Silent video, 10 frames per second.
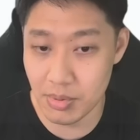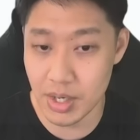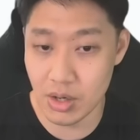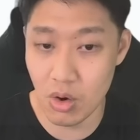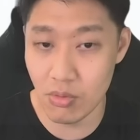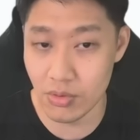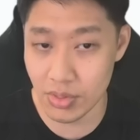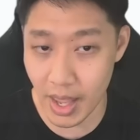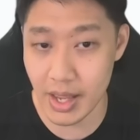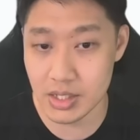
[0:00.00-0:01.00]
break over
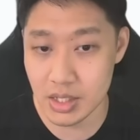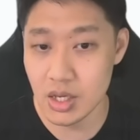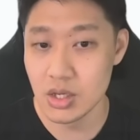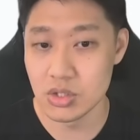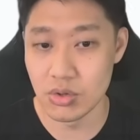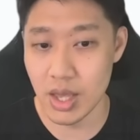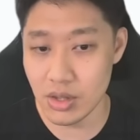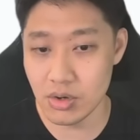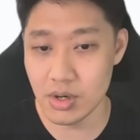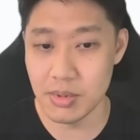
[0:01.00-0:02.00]
that. So
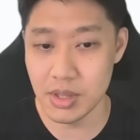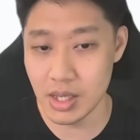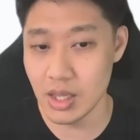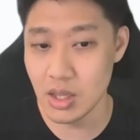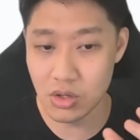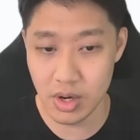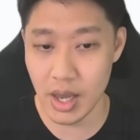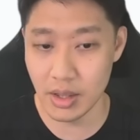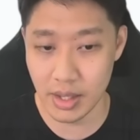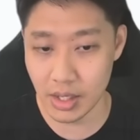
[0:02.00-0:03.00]
then you're going to be thinking in your
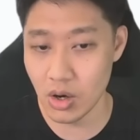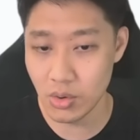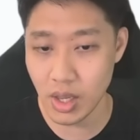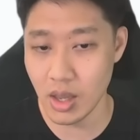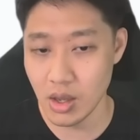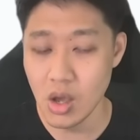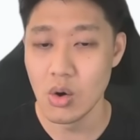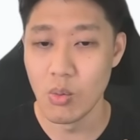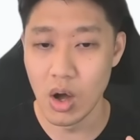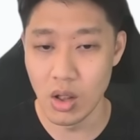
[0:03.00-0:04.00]
head like, okay,
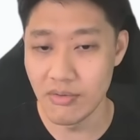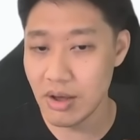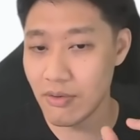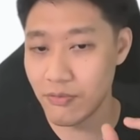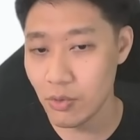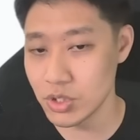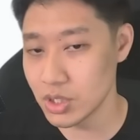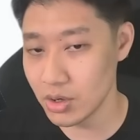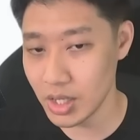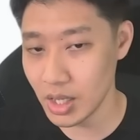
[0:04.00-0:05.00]
well, if I have a
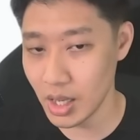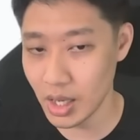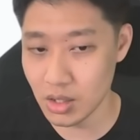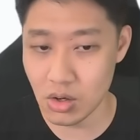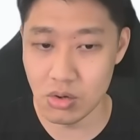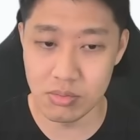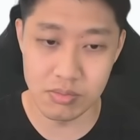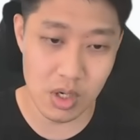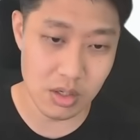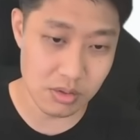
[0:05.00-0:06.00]
4-star King Halo,
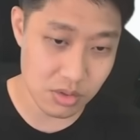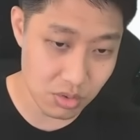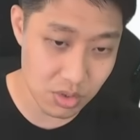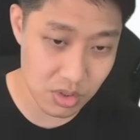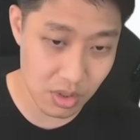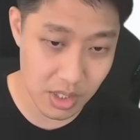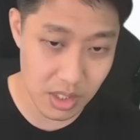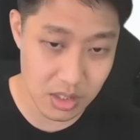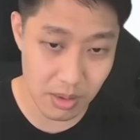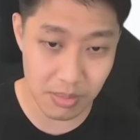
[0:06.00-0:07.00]
well, 2-star
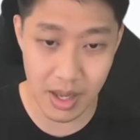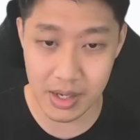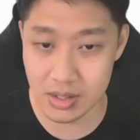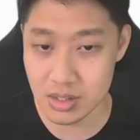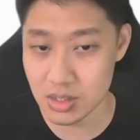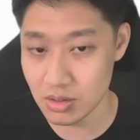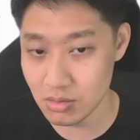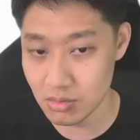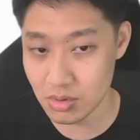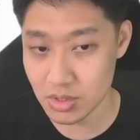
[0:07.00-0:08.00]
Kitasan Black is
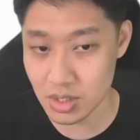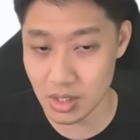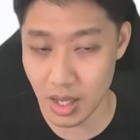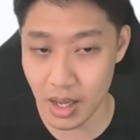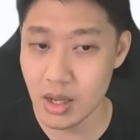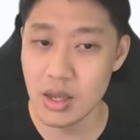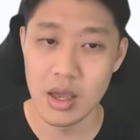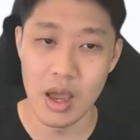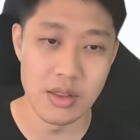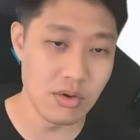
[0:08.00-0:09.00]
still worse than that.
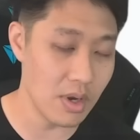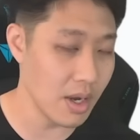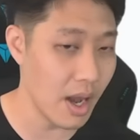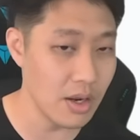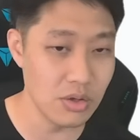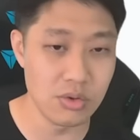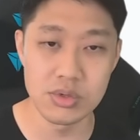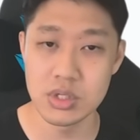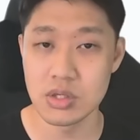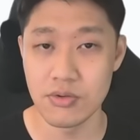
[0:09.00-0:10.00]
And you can kind of
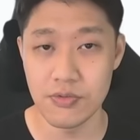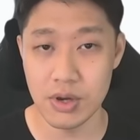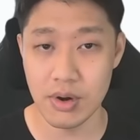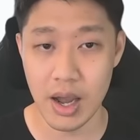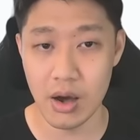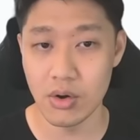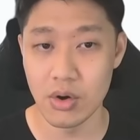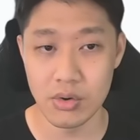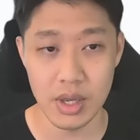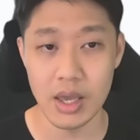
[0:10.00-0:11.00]
use this to figure out,
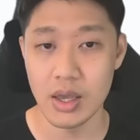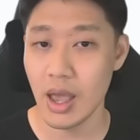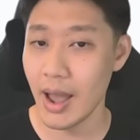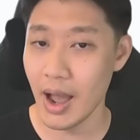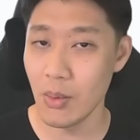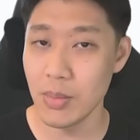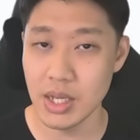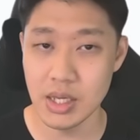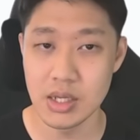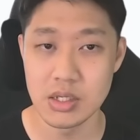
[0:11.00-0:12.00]
okay, how
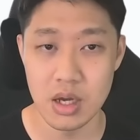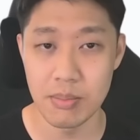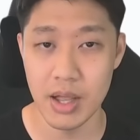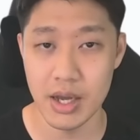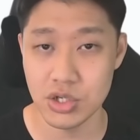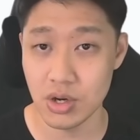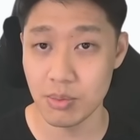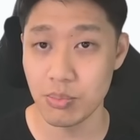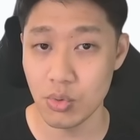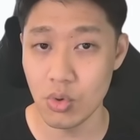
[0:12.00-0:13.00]
many Kitasan Black should I
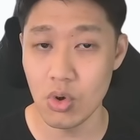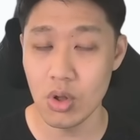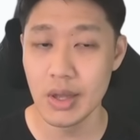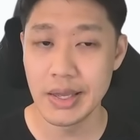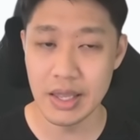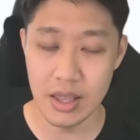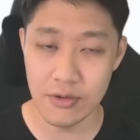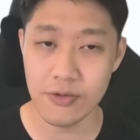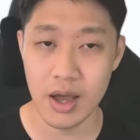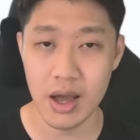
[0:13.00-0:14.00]
pull
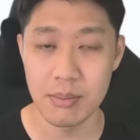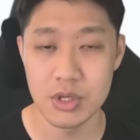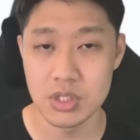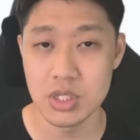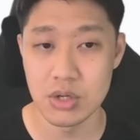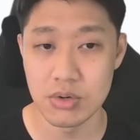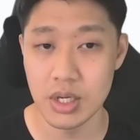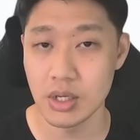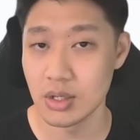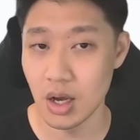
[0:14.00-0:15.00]
if I'm
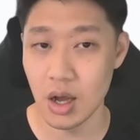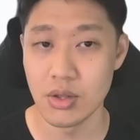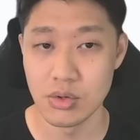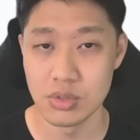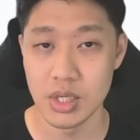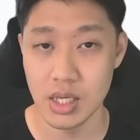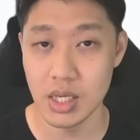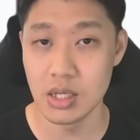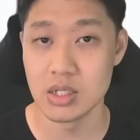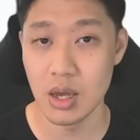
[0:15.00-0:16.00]
considering not using a
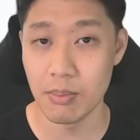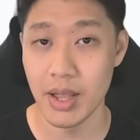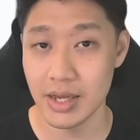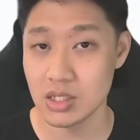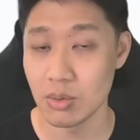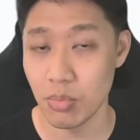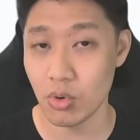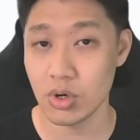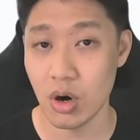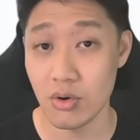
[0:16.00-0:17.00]
Kitasan Black
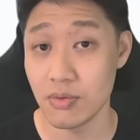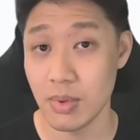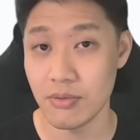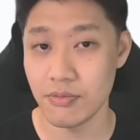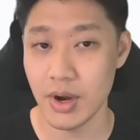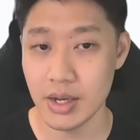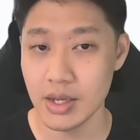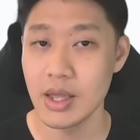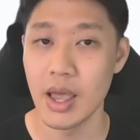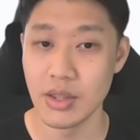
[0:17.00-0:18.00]
support card from my friend
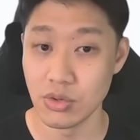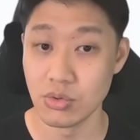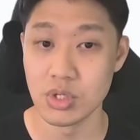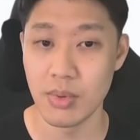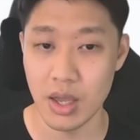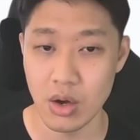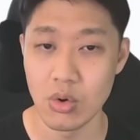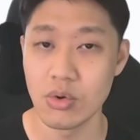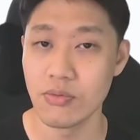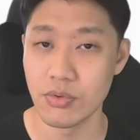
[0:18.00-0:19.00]
and using my
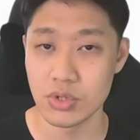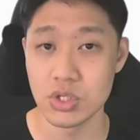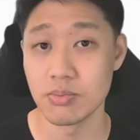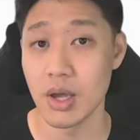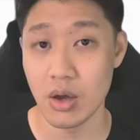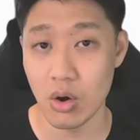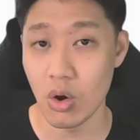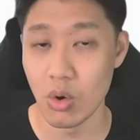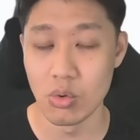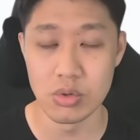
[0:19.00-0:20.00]
own versus my
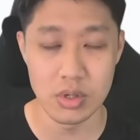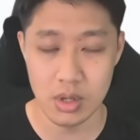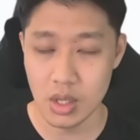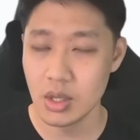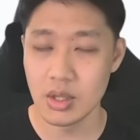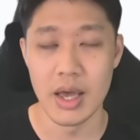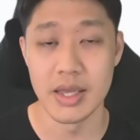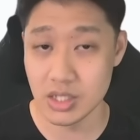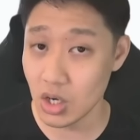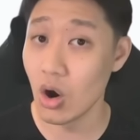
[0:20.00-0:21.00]
own, I
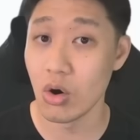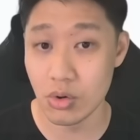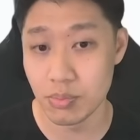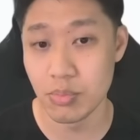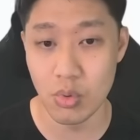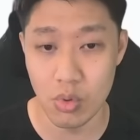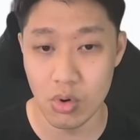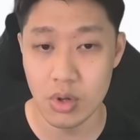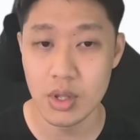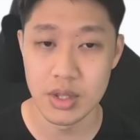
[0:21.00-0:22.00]
guess, card pool.
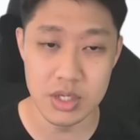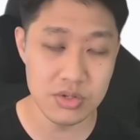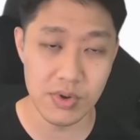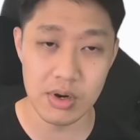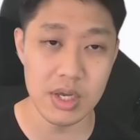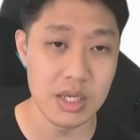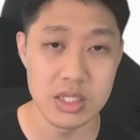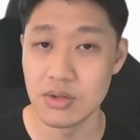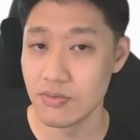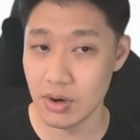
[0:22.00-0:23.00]
This is very
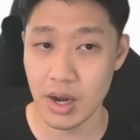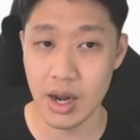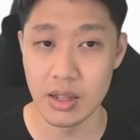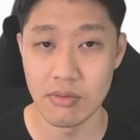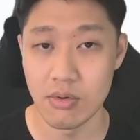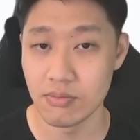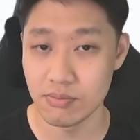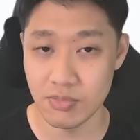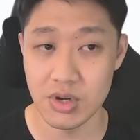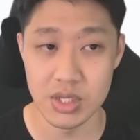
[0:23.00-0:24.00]
easy, very high level,
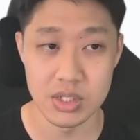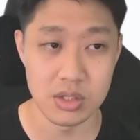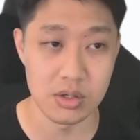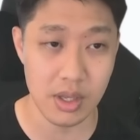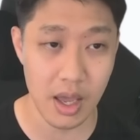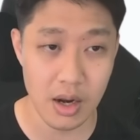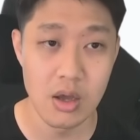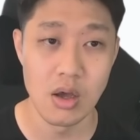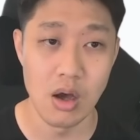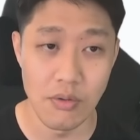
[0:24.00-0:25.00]
very easy to look at.
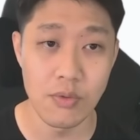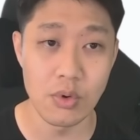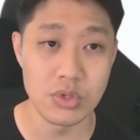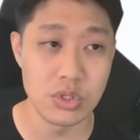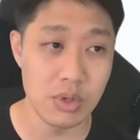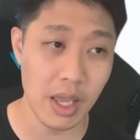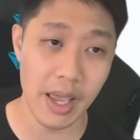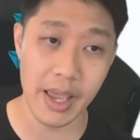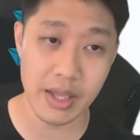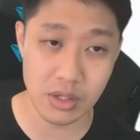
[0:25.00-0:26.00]
Of course, you
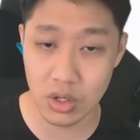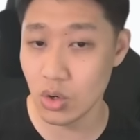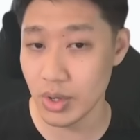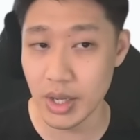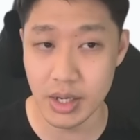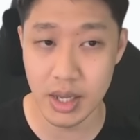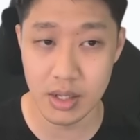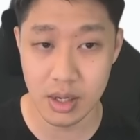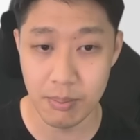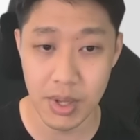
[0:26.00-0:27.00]
can go in
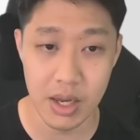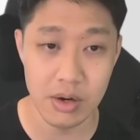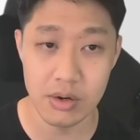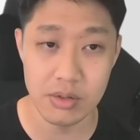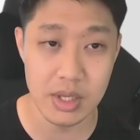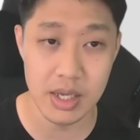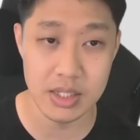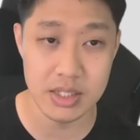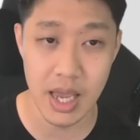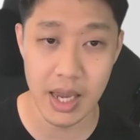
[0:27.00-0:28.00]
and compare the
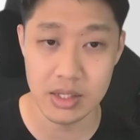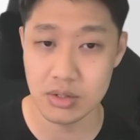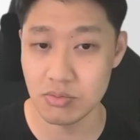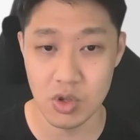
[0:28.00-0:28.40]
exact,